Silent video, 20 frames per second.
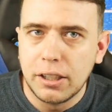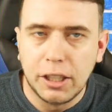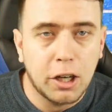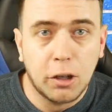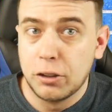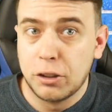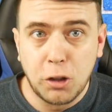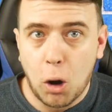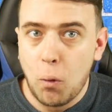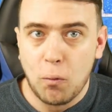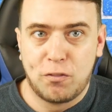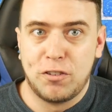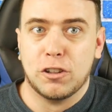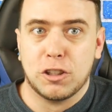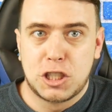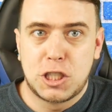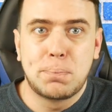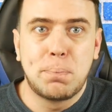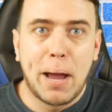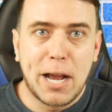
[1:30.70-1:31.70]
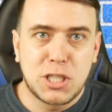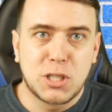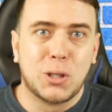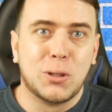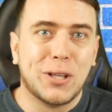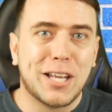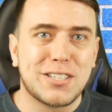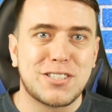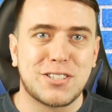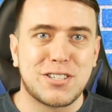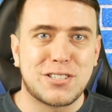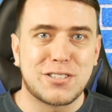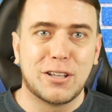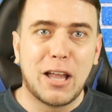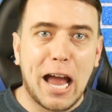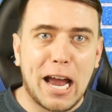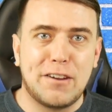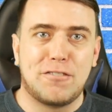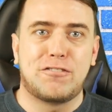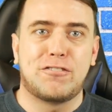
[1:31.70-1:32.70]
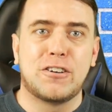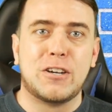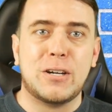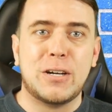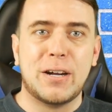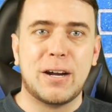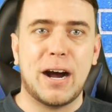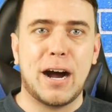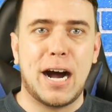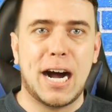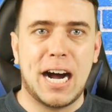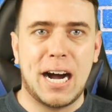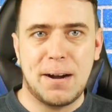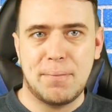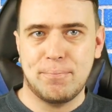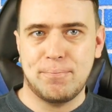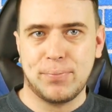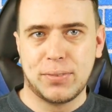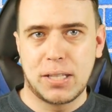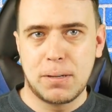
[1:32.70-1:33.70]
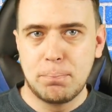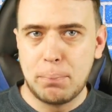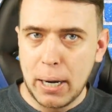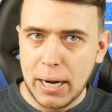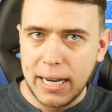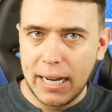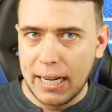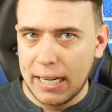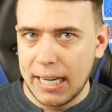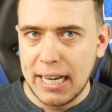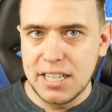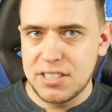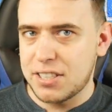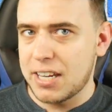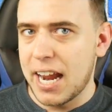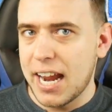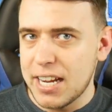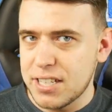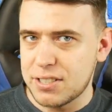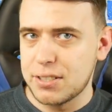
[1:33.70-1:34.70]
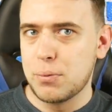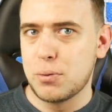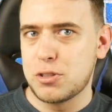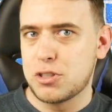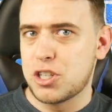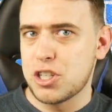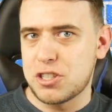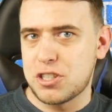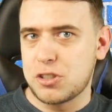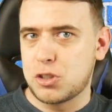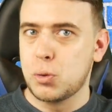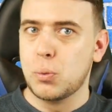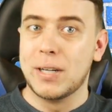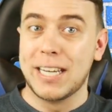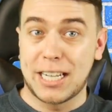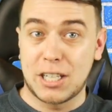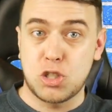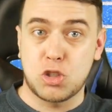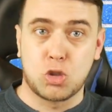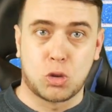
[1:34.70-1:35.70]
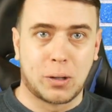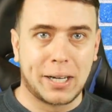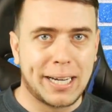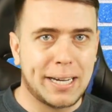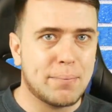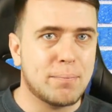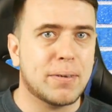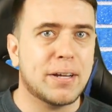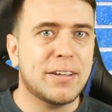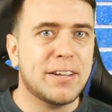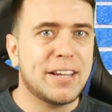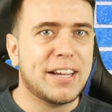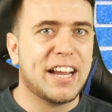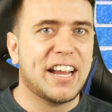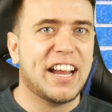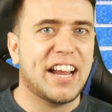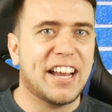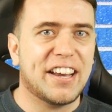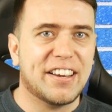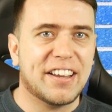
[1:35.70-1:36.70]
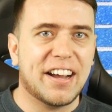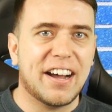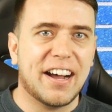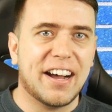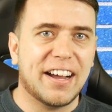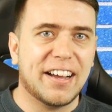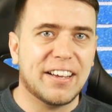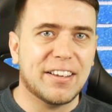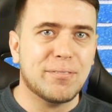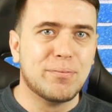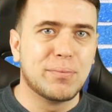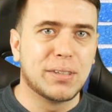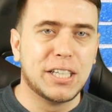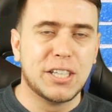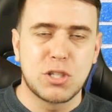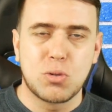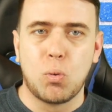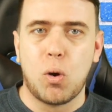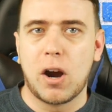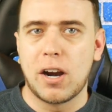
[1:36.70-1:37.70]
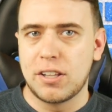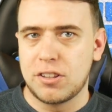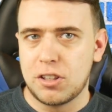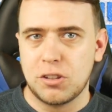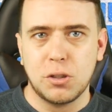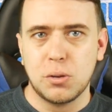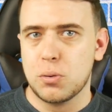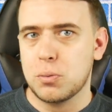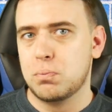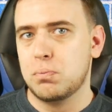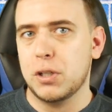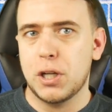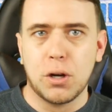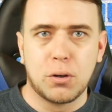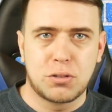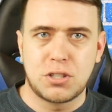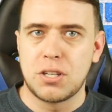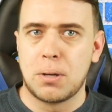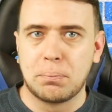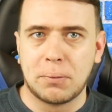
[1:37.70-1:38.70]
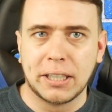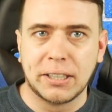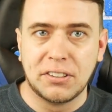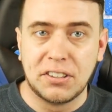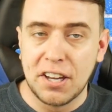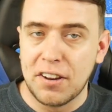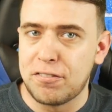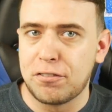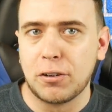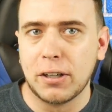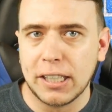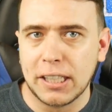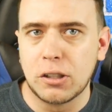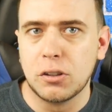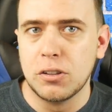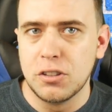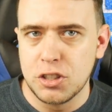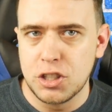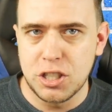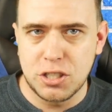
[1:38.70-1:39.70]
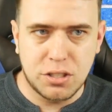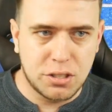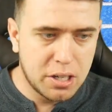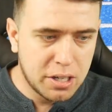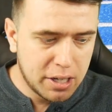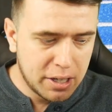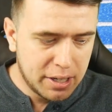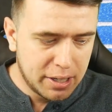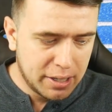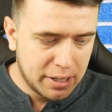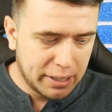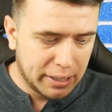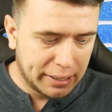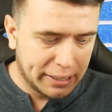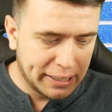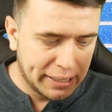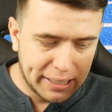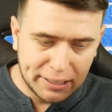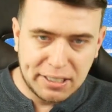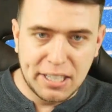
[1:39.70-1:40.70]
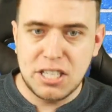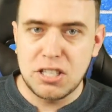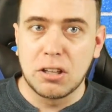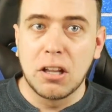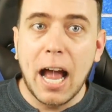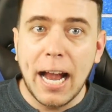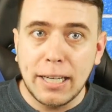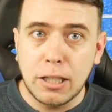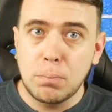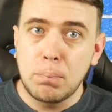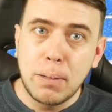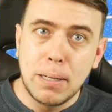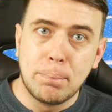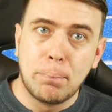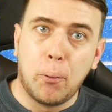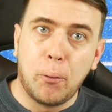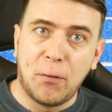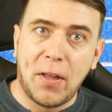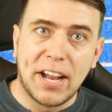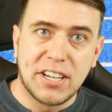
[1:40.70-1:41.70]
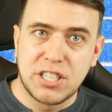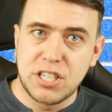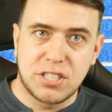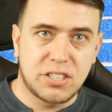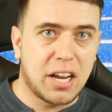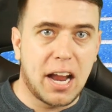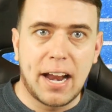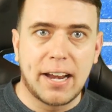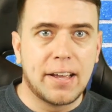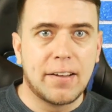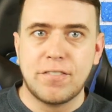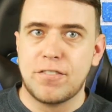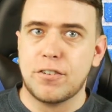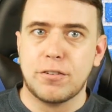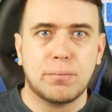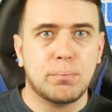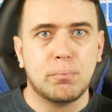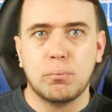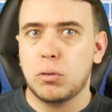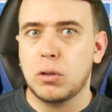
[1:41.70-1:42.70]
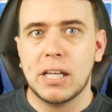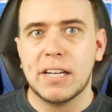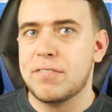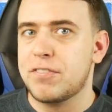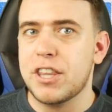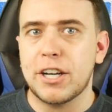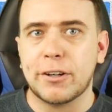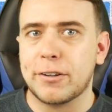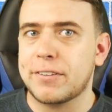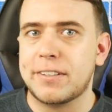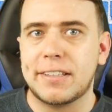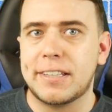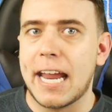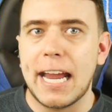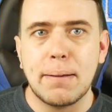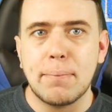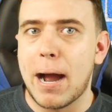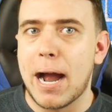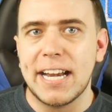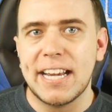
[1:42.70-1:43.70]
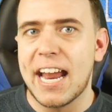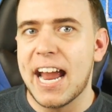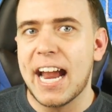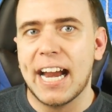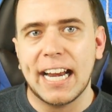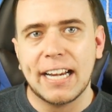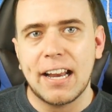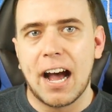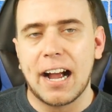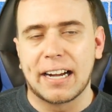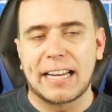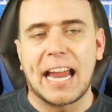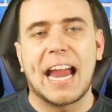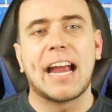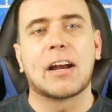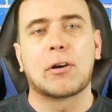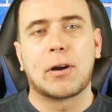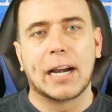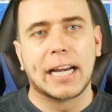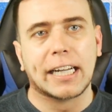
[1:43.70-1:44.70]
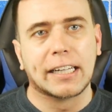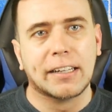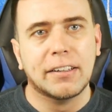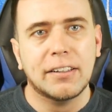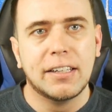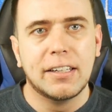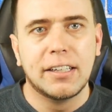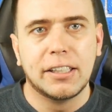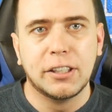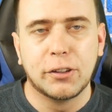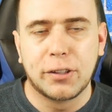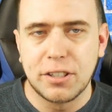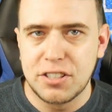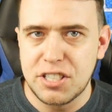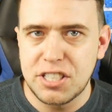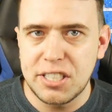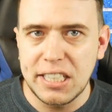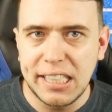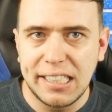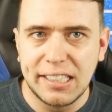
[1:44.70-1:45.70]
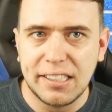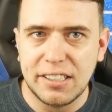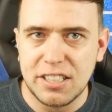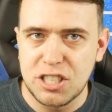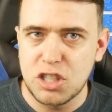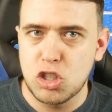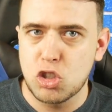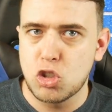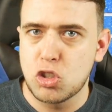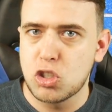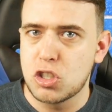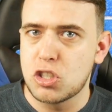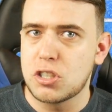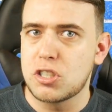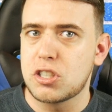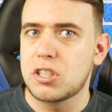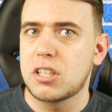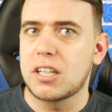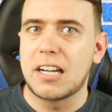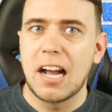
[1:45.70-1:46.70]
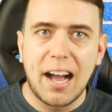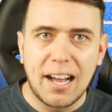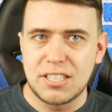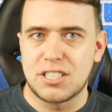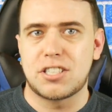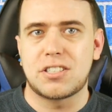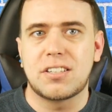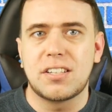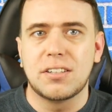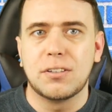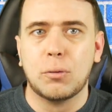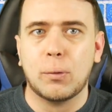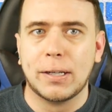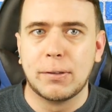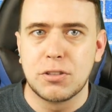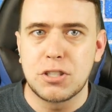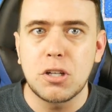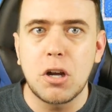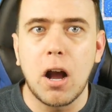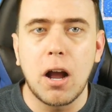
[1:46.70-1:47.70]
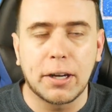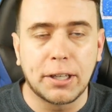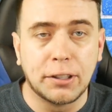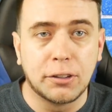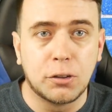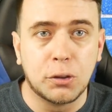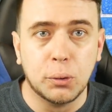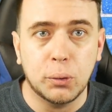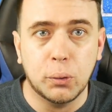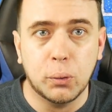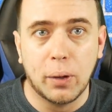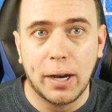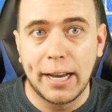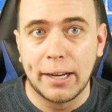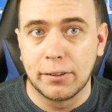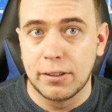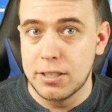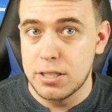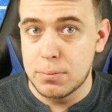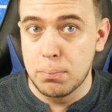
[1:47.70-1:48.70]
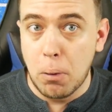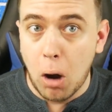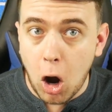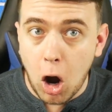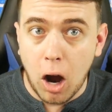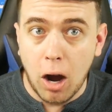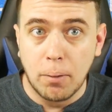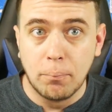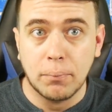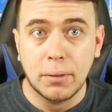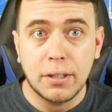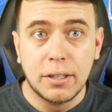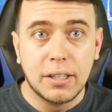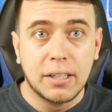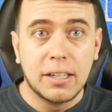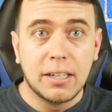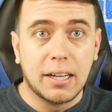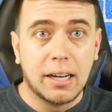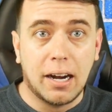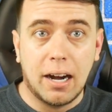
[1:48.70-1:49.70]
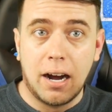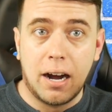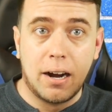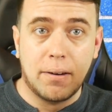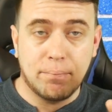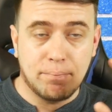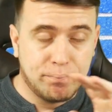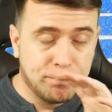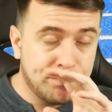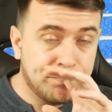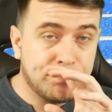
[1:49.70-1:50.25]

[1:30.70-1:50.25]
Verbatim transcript: you know don't feel special that's just life um but in his case it was just to an extreme and uh he just wanted to do you know something different he couldn't just he disliked people that just kind of live their day by day and not caring you could see the disgust when he was talking to aaron's mom um